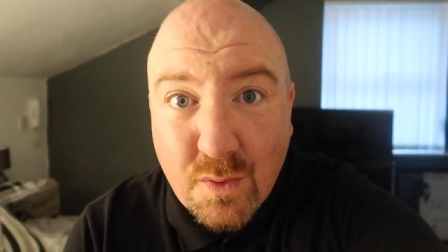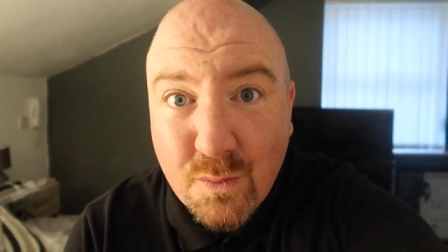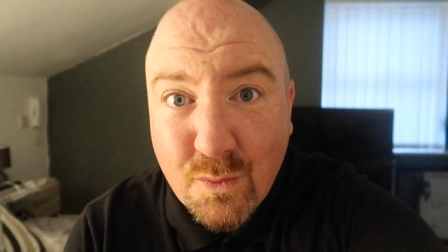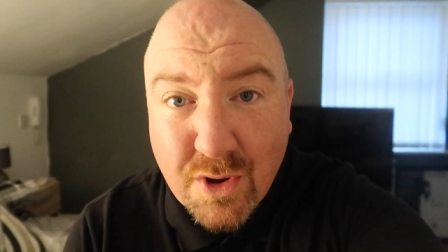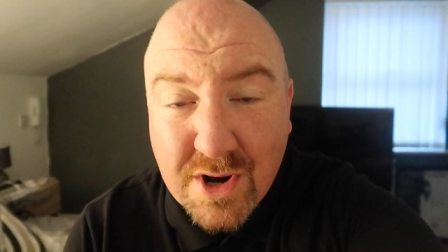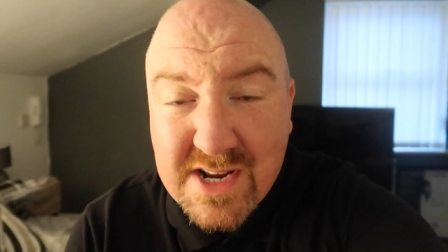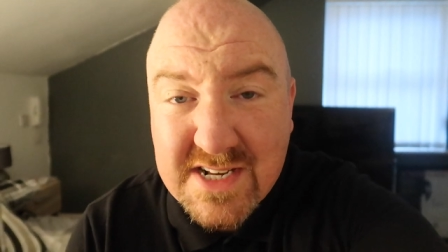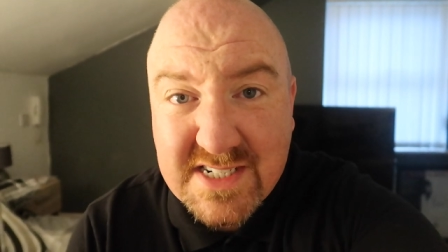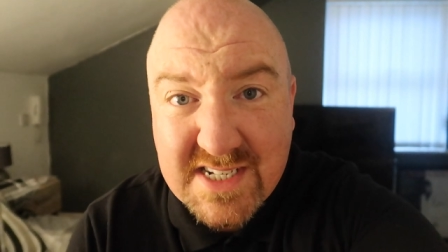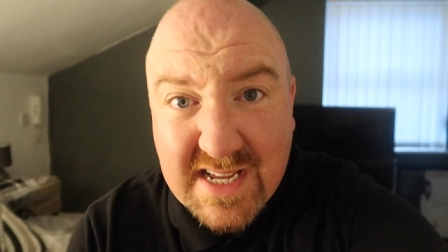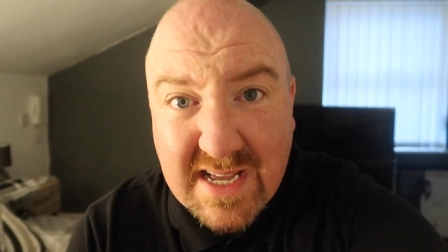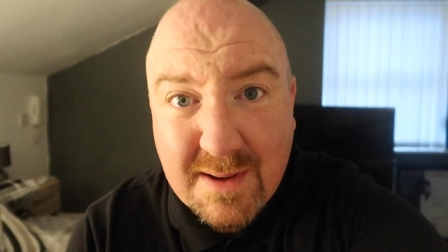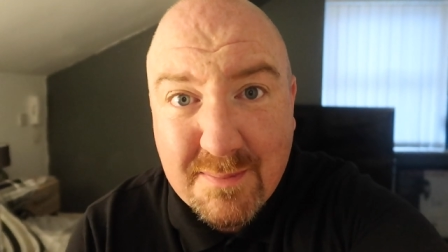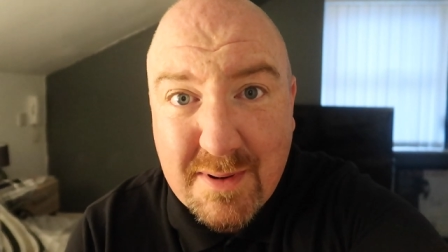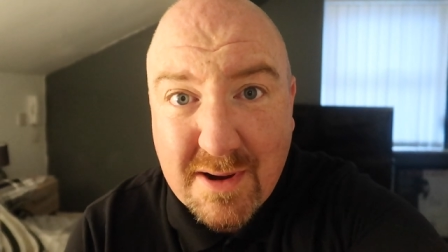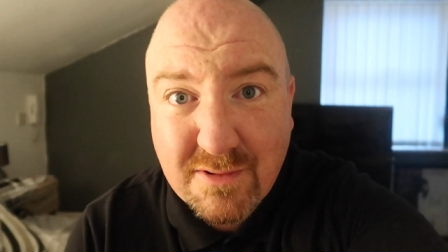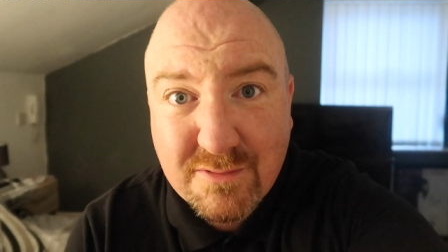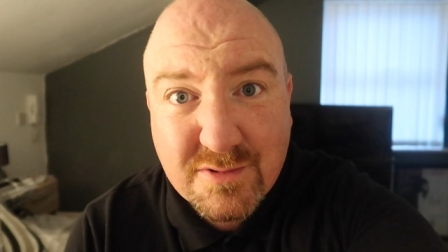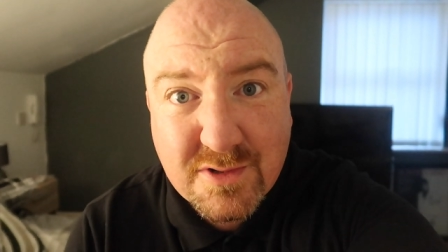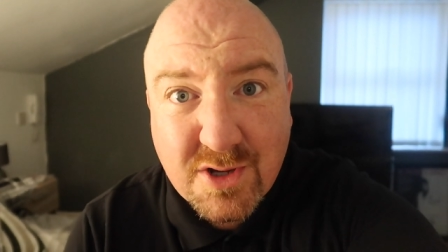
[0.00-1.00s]
What is it
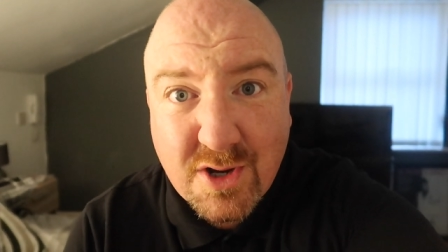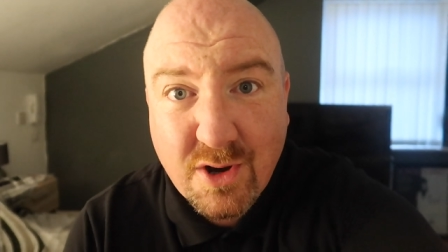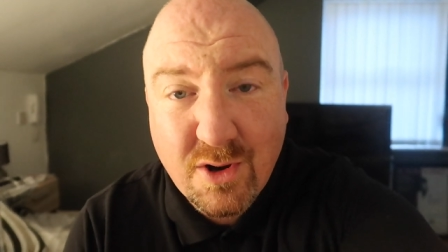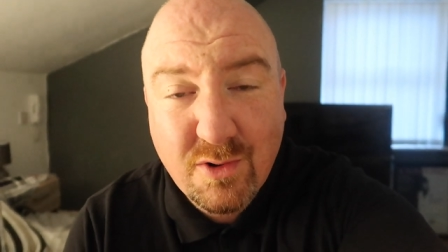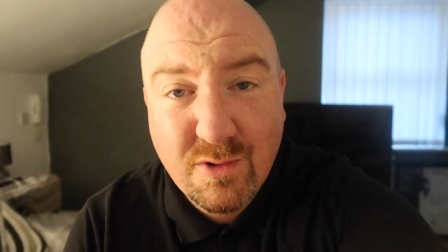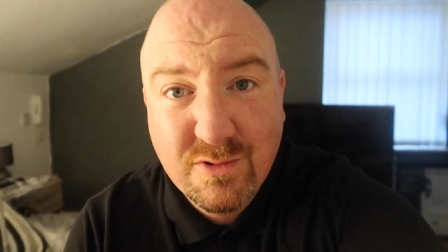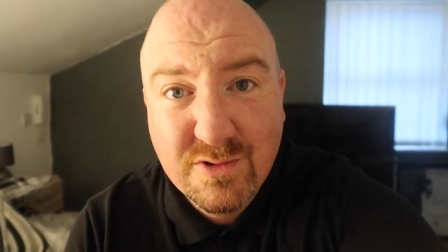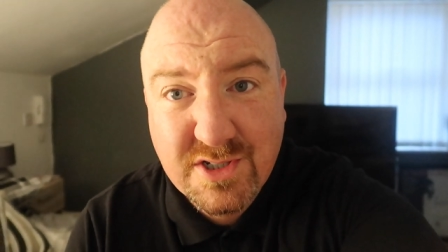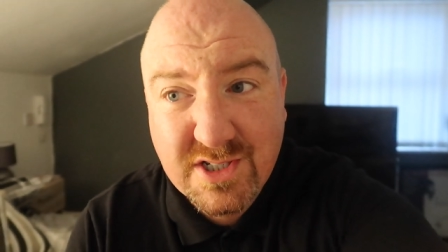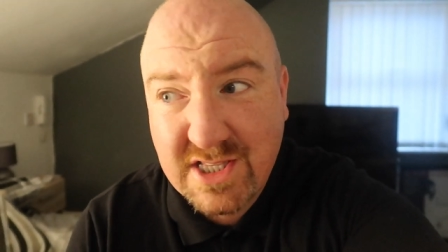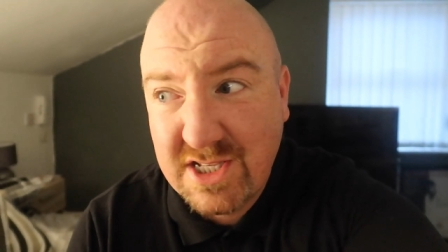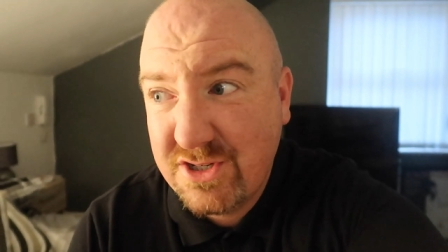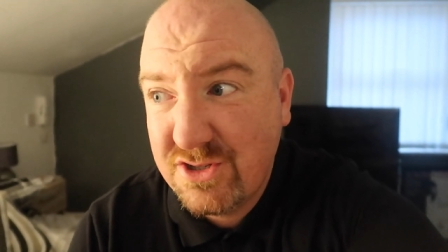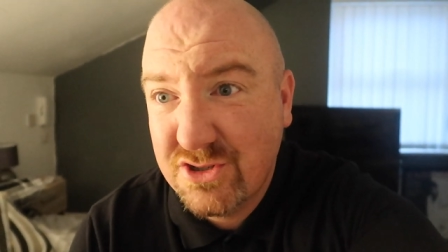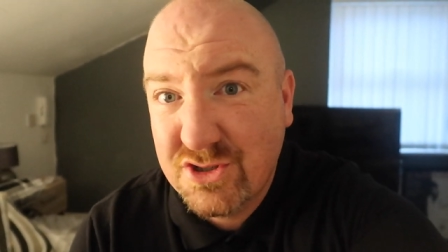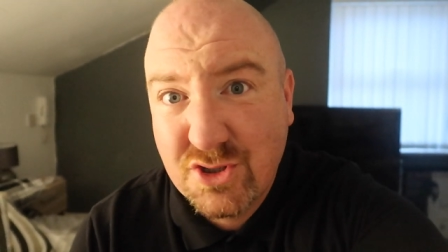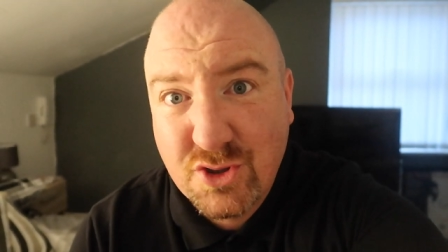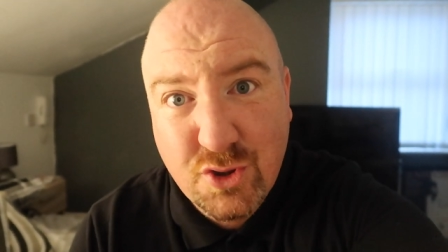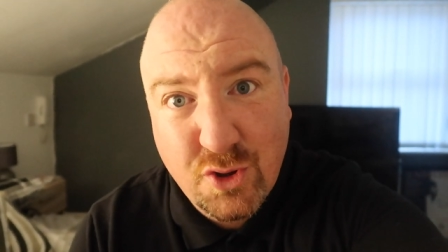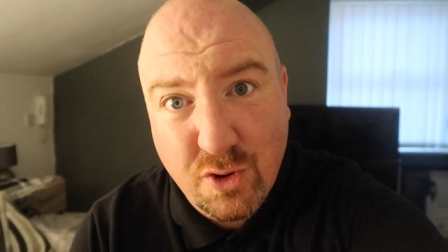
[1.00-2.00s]
about colds? They
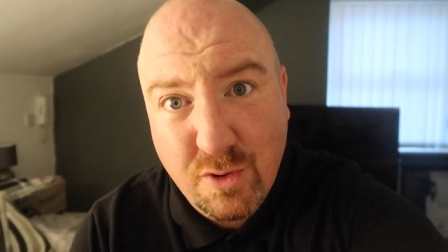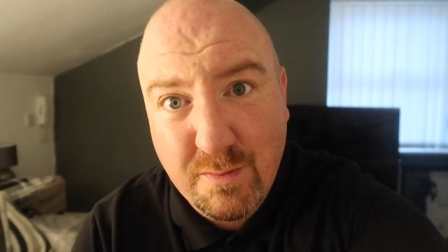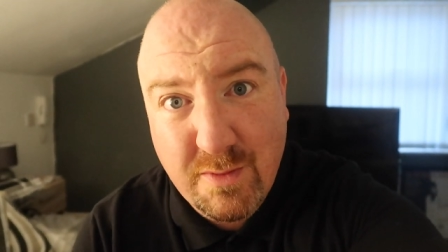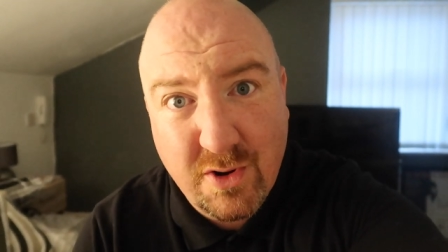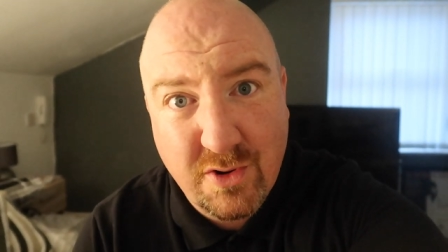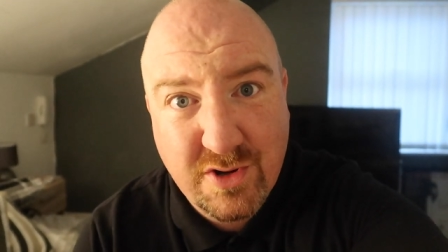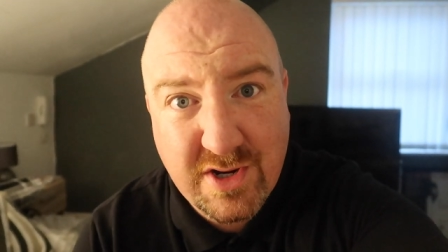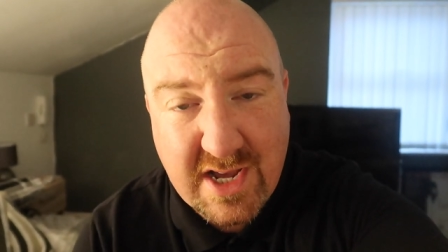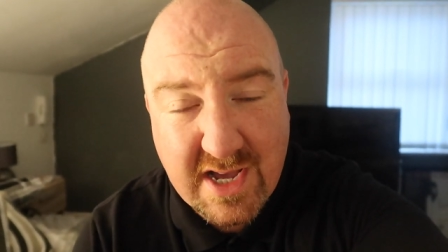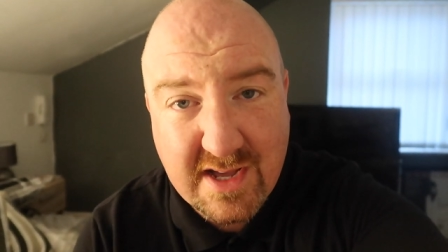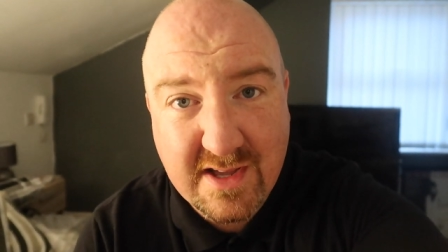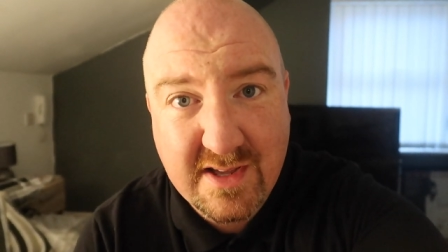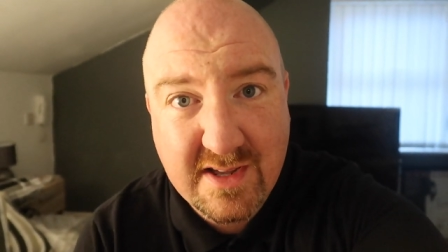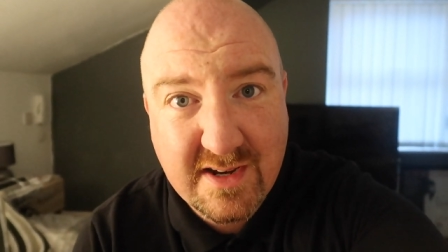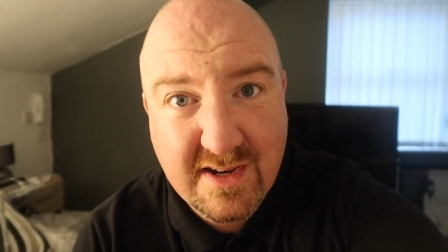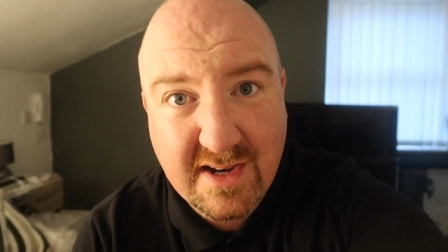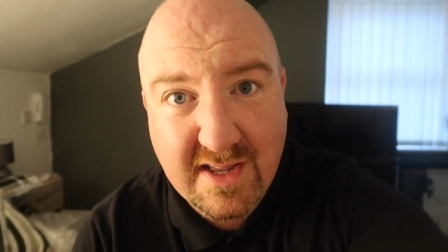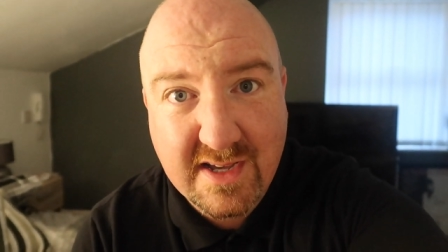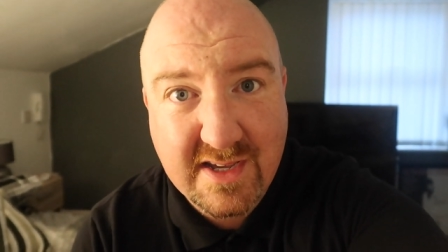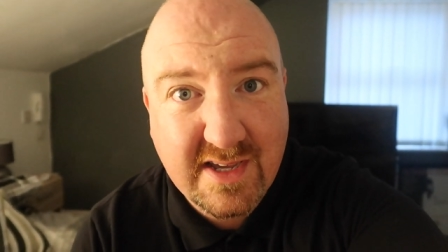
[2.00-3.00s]
just come on you
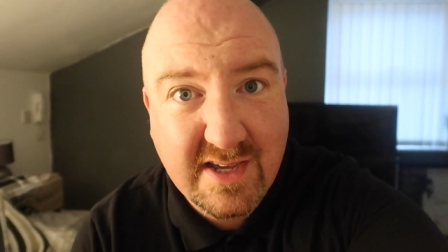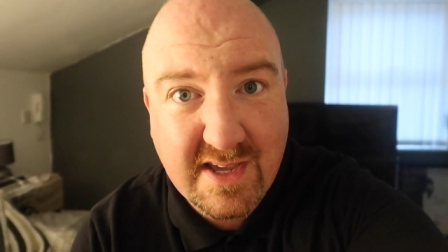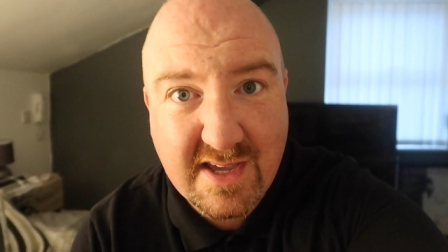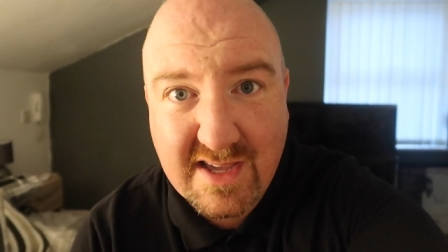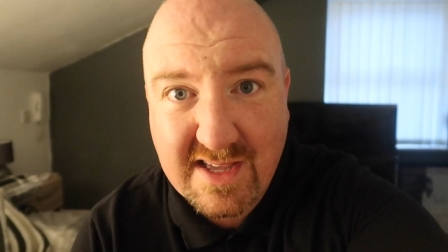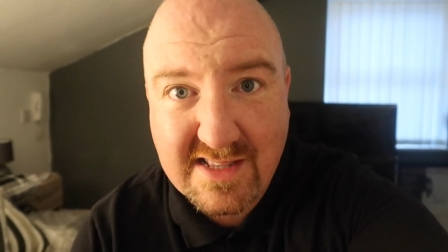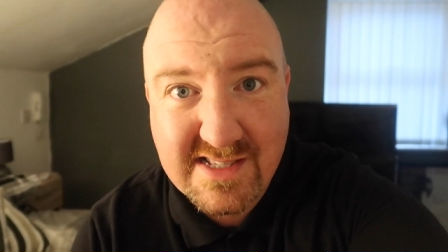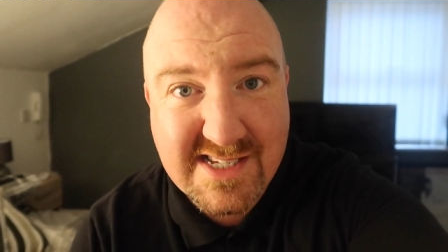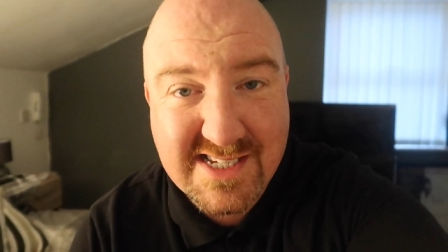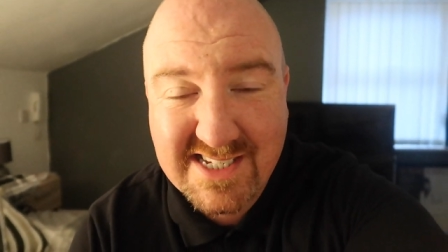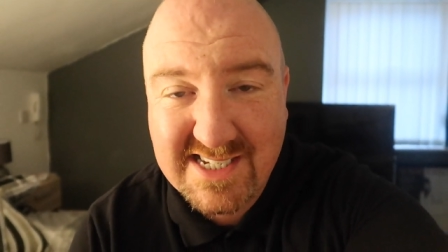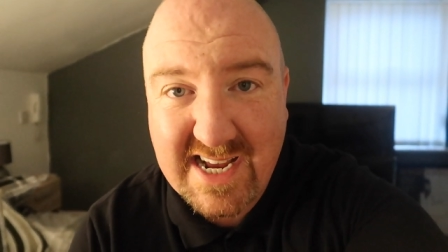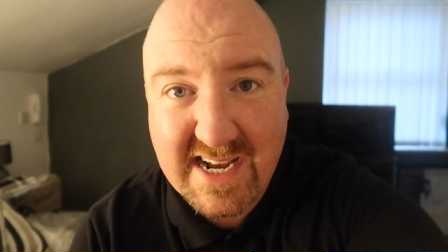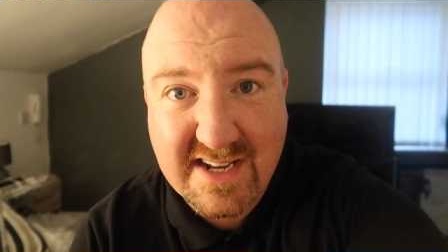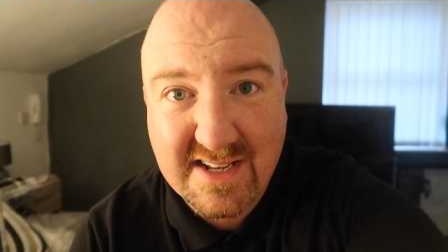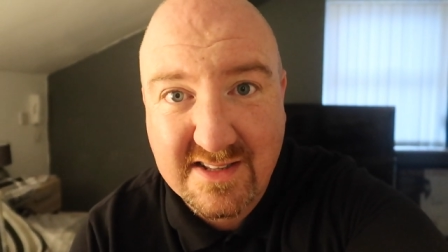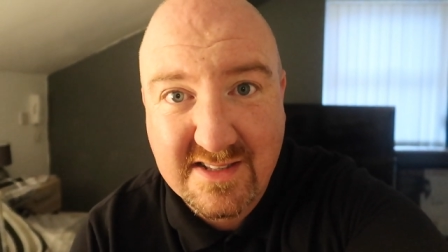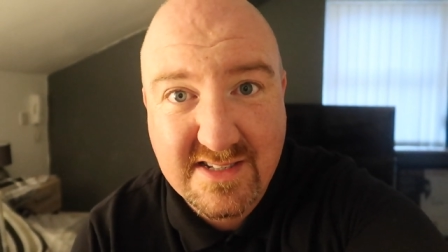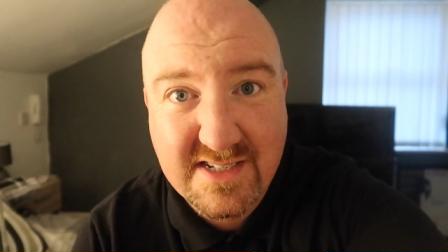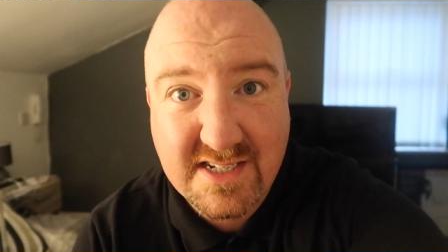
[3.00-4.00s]
like in
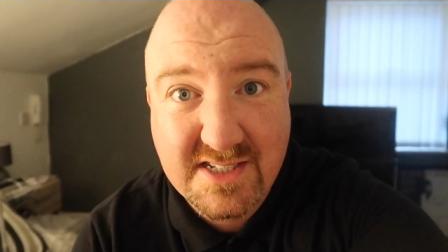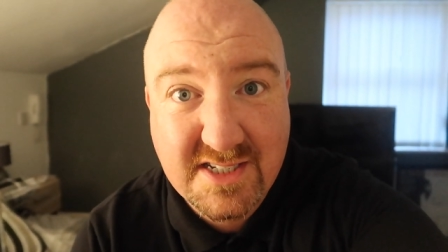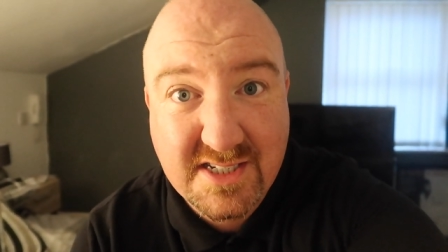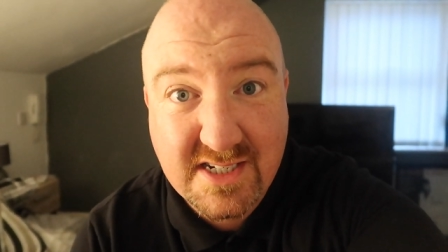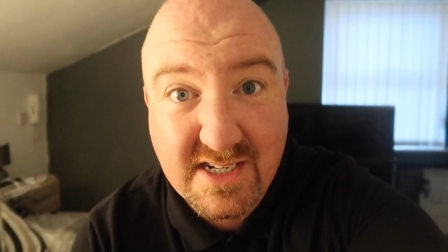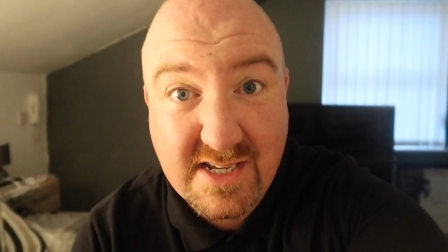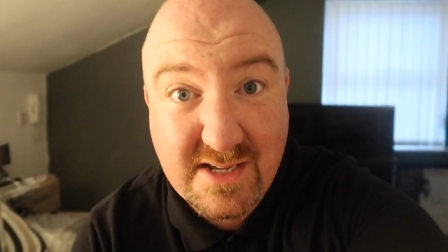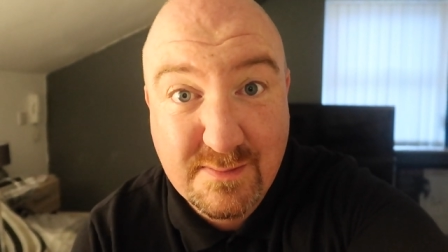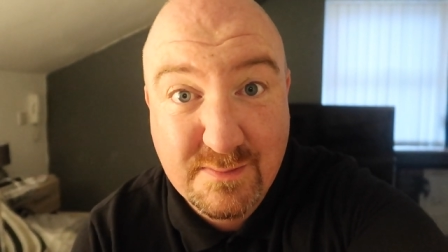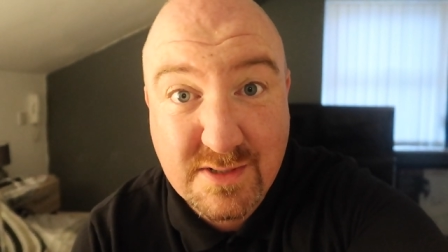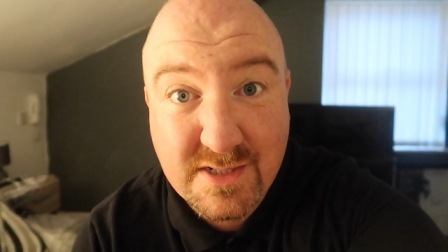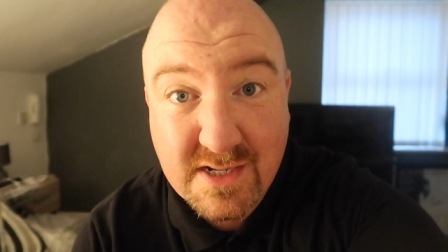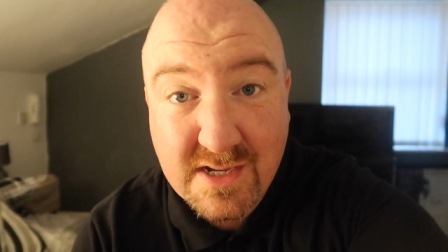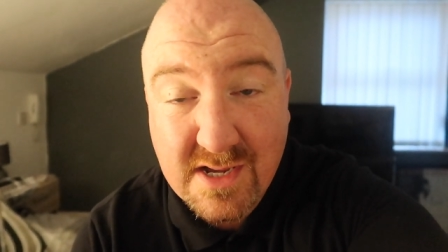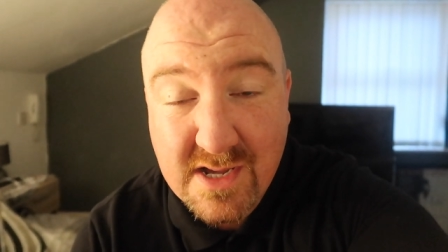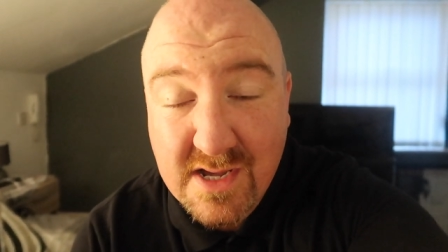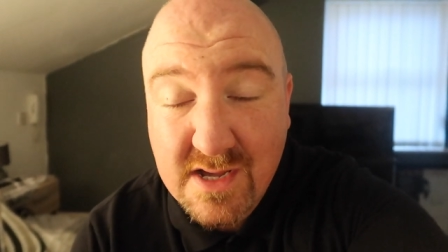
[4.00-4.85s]
seconds it seems.